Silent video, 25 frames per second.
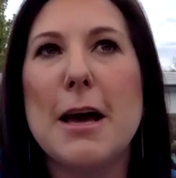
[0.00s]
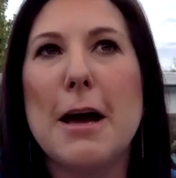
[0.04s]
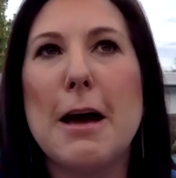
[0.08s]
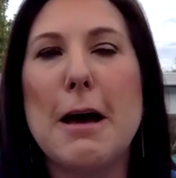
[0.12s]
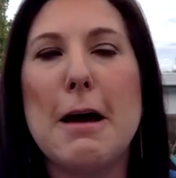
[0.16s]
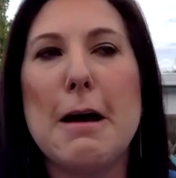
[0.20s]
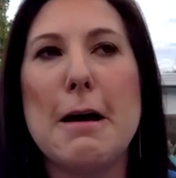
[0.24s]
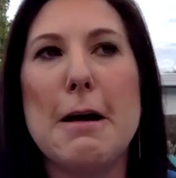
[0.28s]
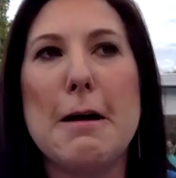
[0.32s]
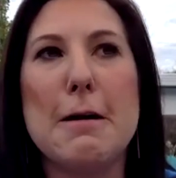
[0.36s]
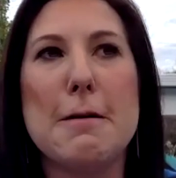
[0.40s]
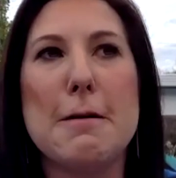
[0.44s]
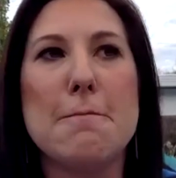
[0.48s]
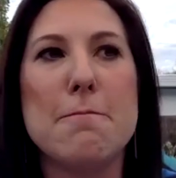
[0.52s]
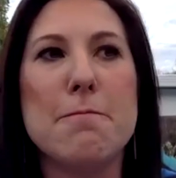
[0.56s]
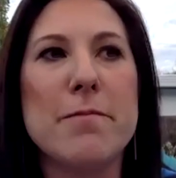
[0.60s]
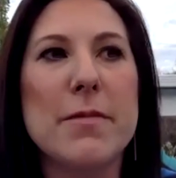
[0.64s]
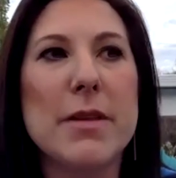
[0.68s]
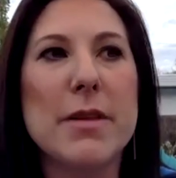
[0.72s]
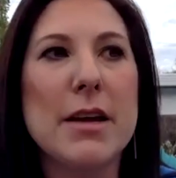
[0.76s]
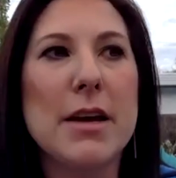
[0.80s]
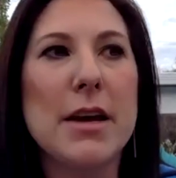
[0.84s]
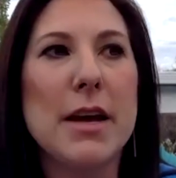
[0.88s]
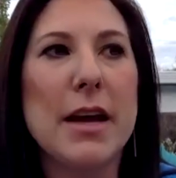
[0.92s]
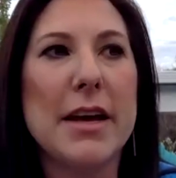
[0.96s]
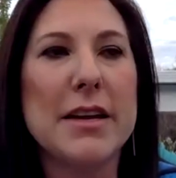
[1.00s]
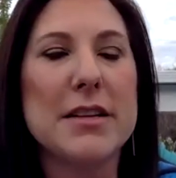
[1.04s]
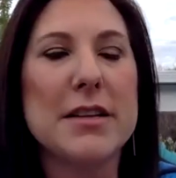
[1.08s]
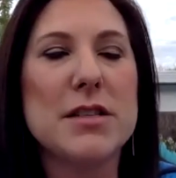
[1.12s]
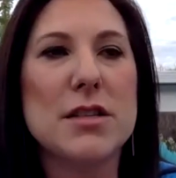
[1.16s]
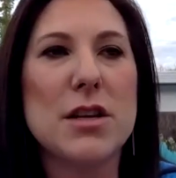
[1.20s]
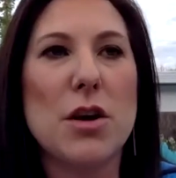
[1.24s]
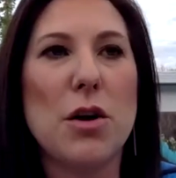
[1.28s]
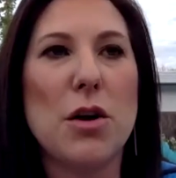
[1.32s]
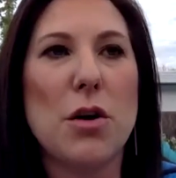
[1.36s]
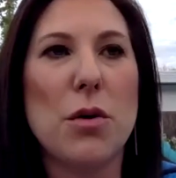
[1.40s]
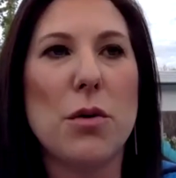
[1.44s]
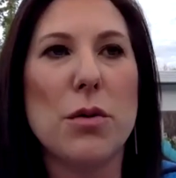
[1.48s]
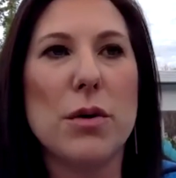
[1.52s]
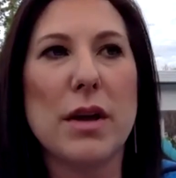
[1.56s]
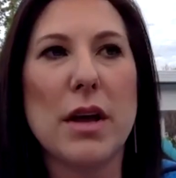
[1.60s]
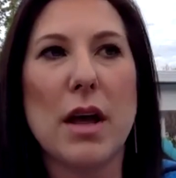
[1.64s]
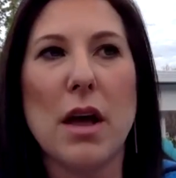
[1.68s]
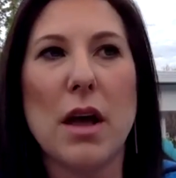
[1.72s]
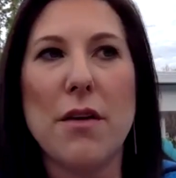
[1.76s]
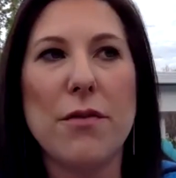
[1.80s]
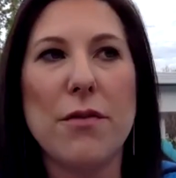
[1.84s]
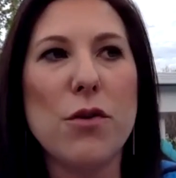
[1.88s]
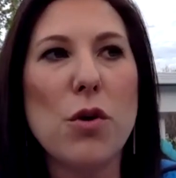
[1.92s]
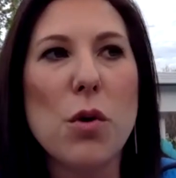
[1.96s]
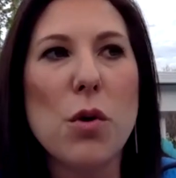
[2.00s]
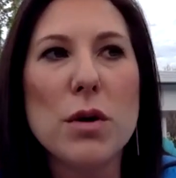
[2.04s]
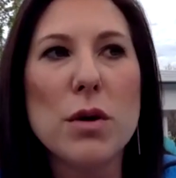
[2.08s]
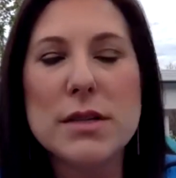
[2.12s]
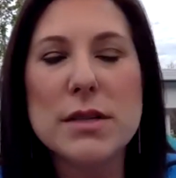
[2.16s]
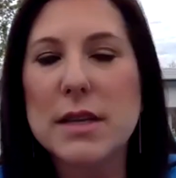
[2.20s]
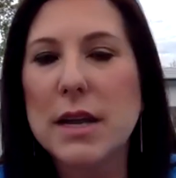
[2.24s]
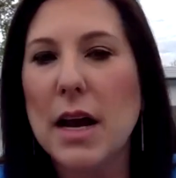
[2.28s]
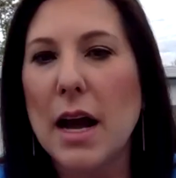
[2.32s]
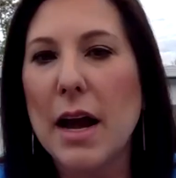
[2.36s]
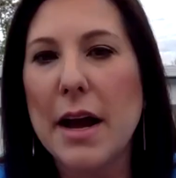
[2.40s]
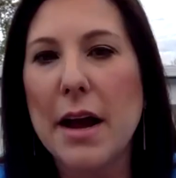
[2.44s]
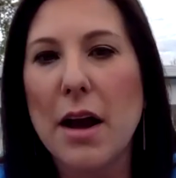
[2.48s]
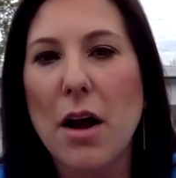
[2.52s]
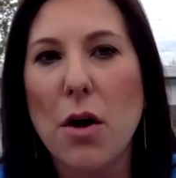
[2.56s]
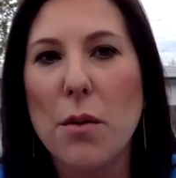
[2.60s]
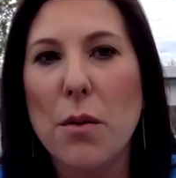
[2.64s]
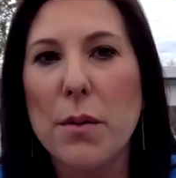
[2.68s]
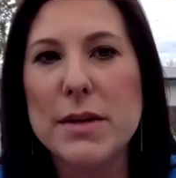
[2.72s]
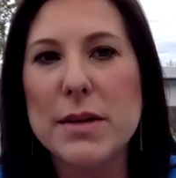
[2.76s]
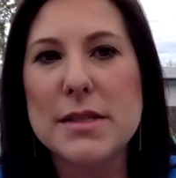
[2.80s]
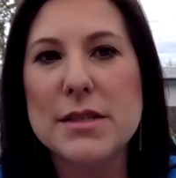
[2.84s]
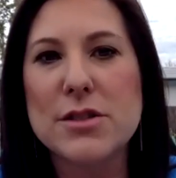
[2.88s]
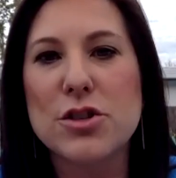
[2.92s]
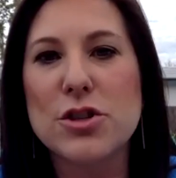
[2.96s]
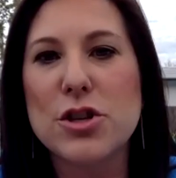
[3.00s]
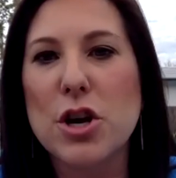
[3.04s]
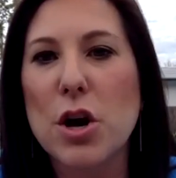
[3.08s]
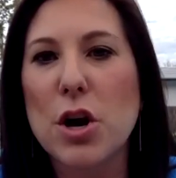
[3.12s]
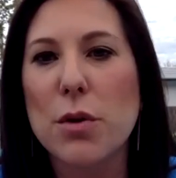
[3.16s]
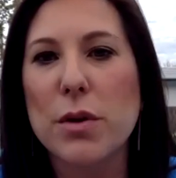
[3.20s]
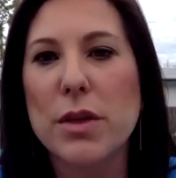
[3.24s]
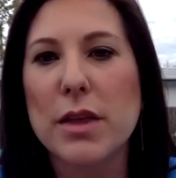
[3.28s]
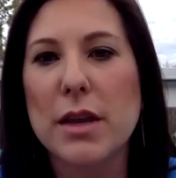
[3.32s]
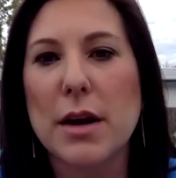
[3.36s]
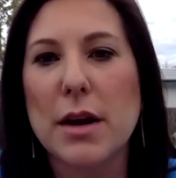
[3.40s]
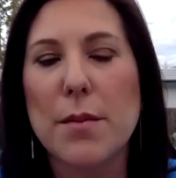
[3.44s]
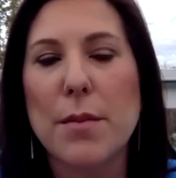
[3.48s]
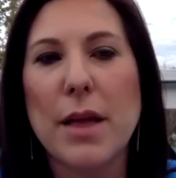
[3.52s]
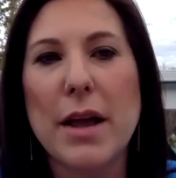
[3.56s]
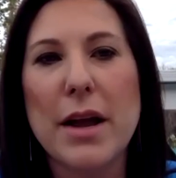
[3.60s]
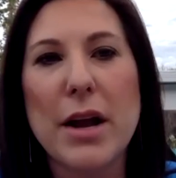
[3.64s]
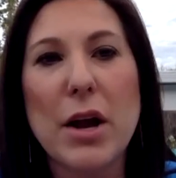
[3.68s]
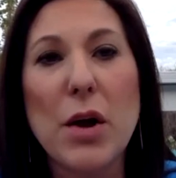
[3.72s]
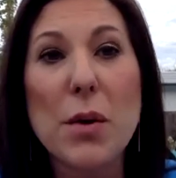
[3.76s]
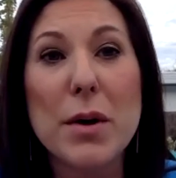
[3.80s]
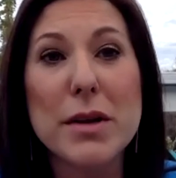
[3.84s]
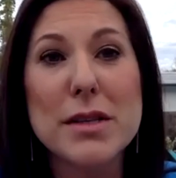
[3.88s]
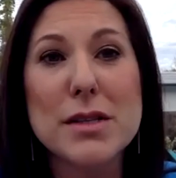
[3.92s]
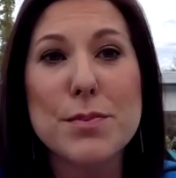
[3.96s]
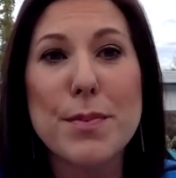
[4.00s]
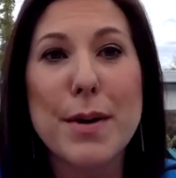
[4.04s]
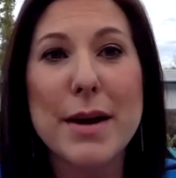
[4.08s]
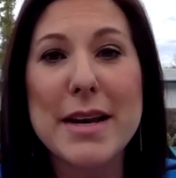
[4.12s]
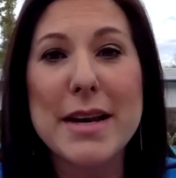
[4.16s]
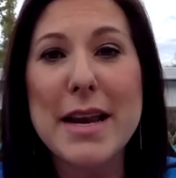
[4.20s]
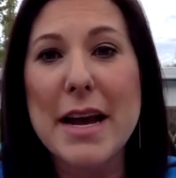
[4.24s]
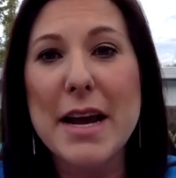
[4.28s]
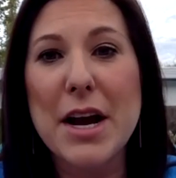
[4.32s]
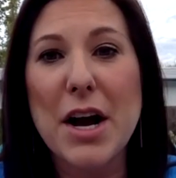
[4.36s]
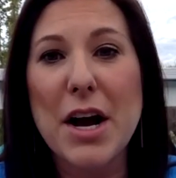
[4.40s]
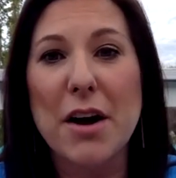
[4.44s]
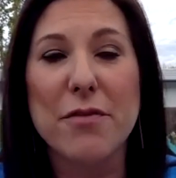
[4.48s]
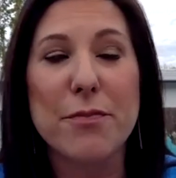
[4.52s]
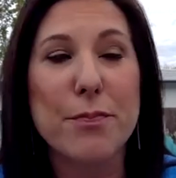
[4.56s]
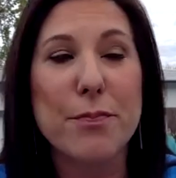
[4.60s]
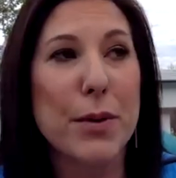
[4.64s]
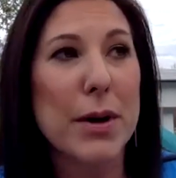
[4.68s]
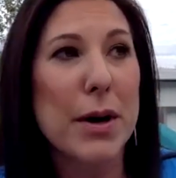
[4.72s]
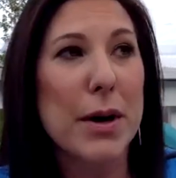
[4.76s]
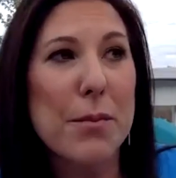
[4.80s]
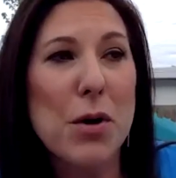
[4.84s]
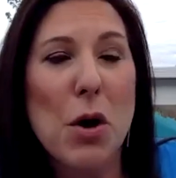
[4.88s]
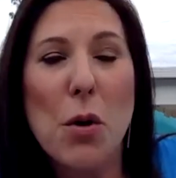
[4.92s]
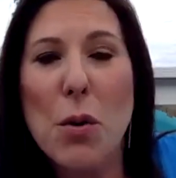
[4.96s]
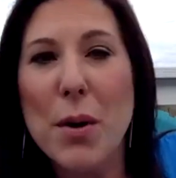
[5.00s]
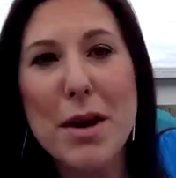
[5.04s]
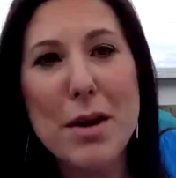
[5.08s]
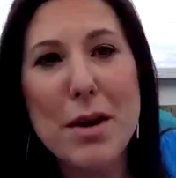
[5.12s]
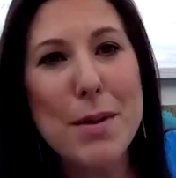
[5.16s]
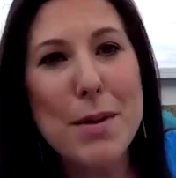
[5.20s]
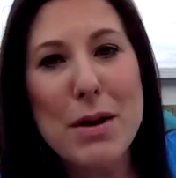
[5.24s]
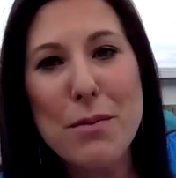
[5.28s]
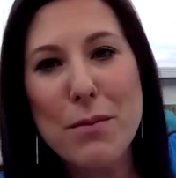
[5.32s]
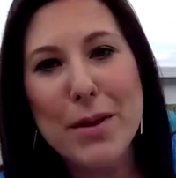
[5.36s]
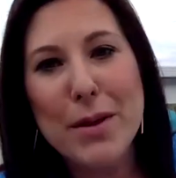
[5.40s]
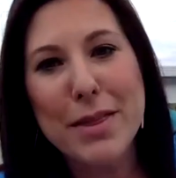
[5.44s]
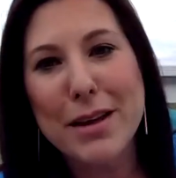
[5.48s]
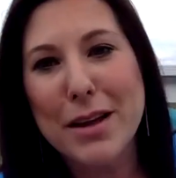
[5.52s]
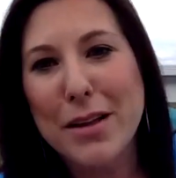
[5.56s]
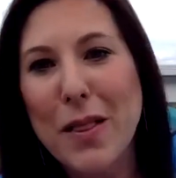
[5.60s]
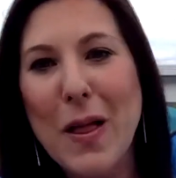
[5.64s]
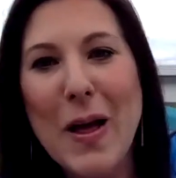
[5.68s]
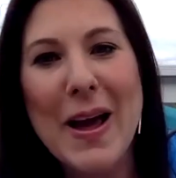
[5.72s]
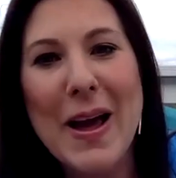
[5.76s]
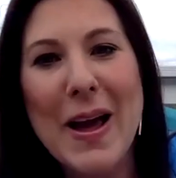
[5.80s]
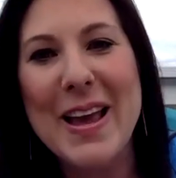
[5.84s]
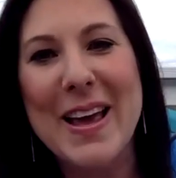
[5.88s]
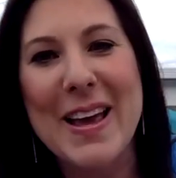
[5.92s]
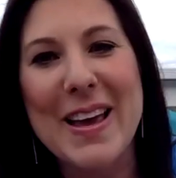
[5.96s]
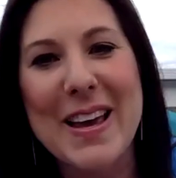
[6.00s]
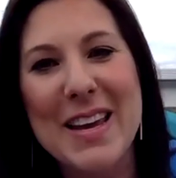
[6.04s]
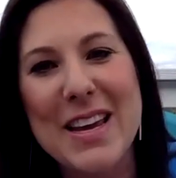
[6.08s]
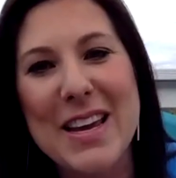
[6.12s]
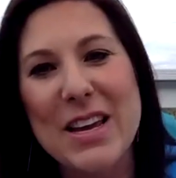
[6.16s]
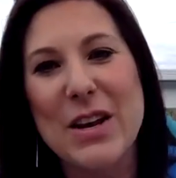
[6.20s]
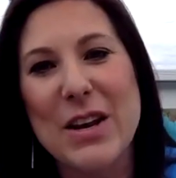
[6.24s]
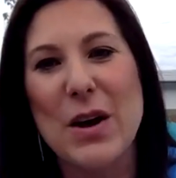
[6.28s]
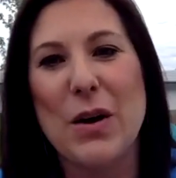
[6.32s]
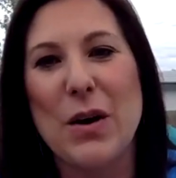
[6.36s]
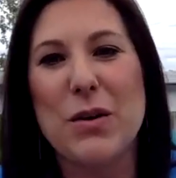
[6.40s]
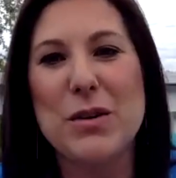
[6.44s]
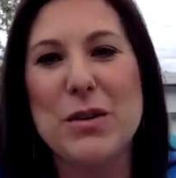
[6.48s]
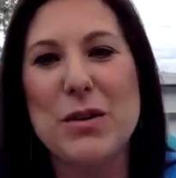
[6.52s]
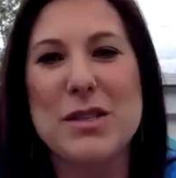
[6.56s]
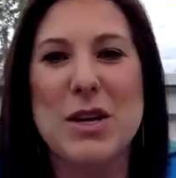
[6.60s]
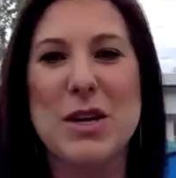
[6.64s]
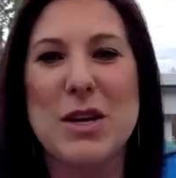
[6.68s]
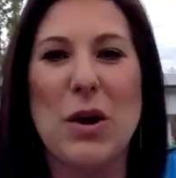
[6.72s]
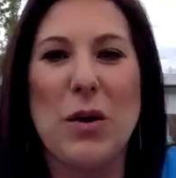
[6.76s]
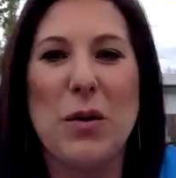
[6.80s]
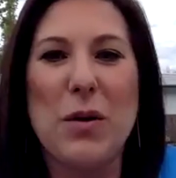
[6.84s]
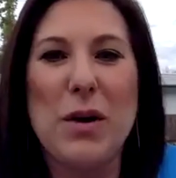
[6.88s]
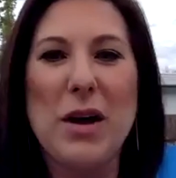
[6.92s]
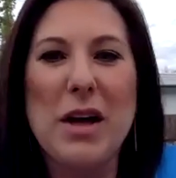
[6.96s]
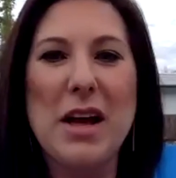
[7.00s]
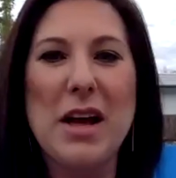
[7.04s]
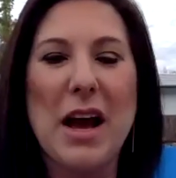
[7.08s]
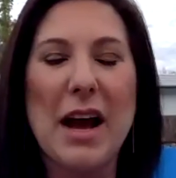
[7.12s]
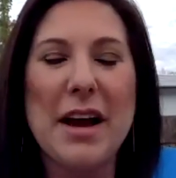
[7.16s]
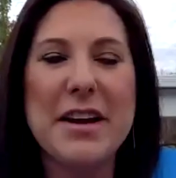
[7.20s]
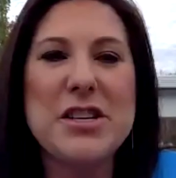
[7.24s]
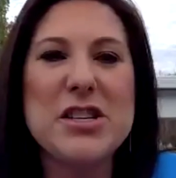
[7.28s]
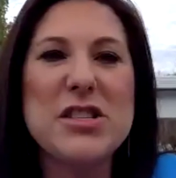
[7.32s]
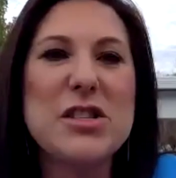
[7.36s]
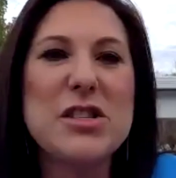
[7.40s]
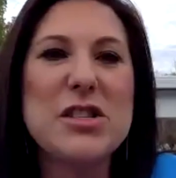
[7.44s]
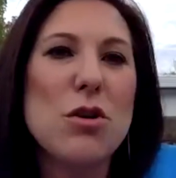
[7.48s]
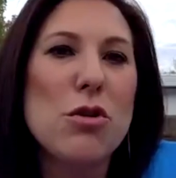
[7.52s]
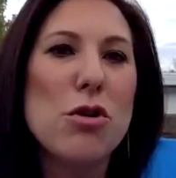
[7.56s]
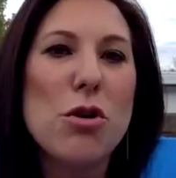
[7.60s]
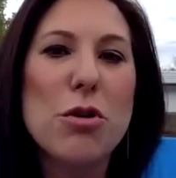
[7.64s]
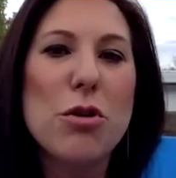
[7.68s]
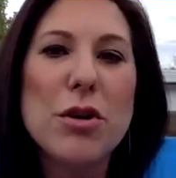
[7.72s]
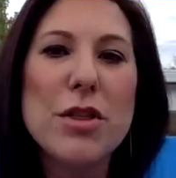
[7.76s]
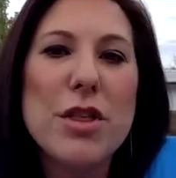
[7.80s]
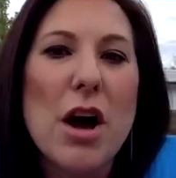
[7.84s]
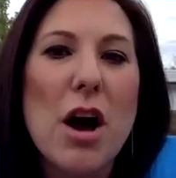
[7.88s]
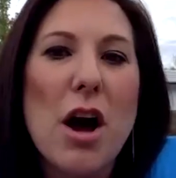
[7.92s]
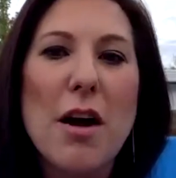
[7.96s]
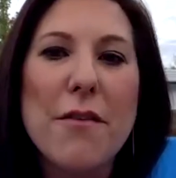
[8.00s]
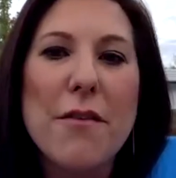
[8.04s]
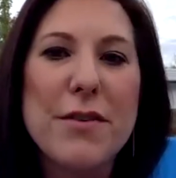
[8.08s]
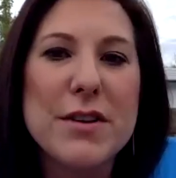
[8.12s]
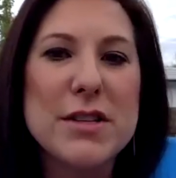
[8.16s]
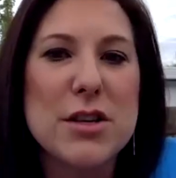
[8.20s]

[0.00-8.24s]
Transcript: Um, and so, of course, I always joke that I'm like, "Oh, it's my day off," but I'm going to meet with a client, you know. So I just don't go so to the what, office.